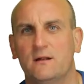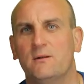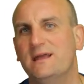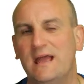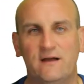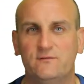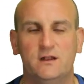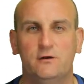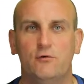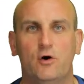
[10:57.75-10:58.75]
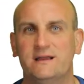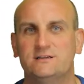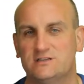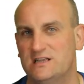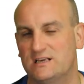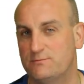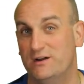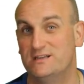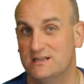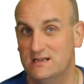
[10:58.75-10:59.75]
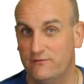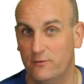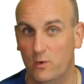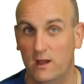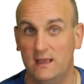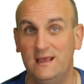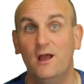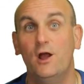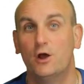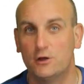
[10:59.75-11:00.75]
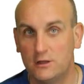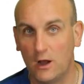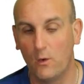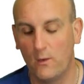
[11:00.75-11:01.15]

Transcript: And I'm like, you haven't done it wrong, it's just expressed in a different way. Go